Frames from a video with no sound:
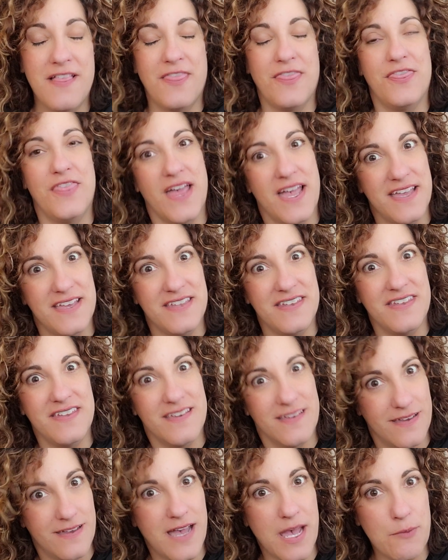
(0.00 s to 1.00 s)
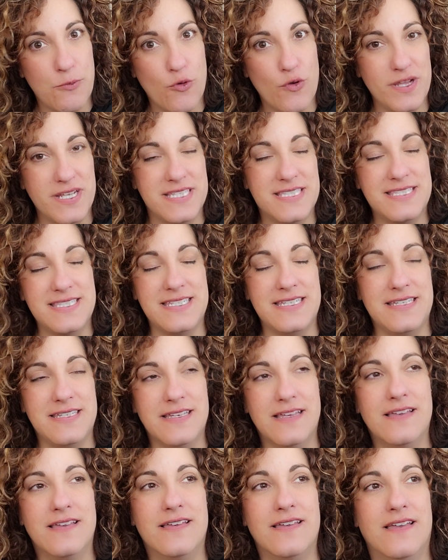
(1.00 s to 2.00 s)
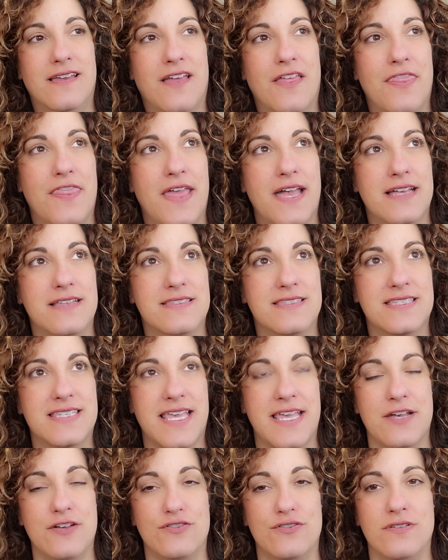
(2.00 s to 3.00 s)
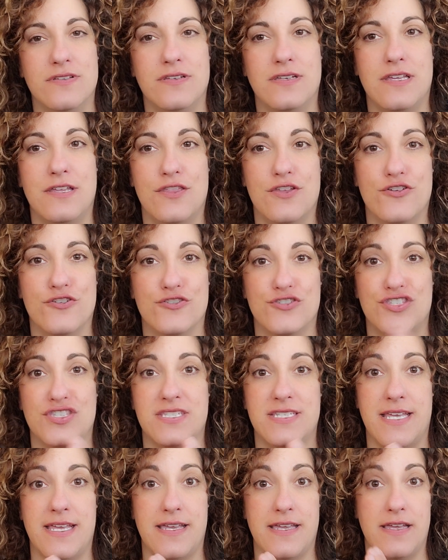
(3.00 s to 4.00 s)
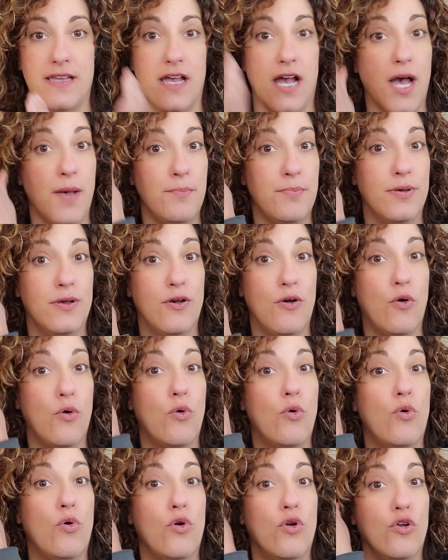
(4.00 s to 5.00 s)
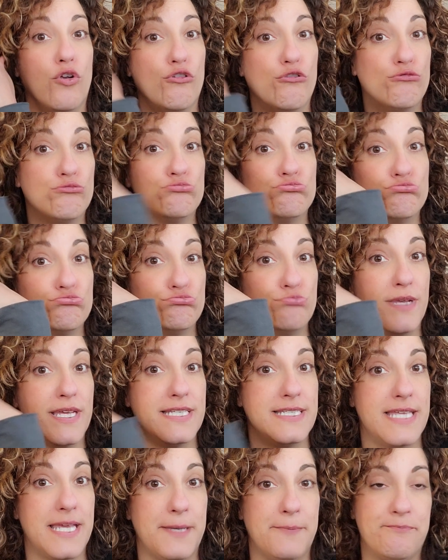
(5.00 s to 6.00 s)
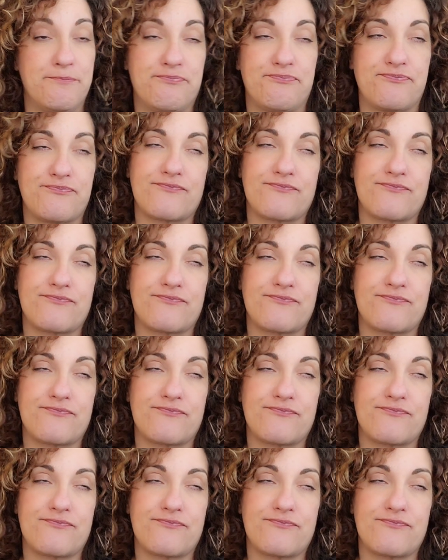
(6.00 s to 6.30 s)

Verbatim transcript: then I'm going to see that scale either stay up or maintain.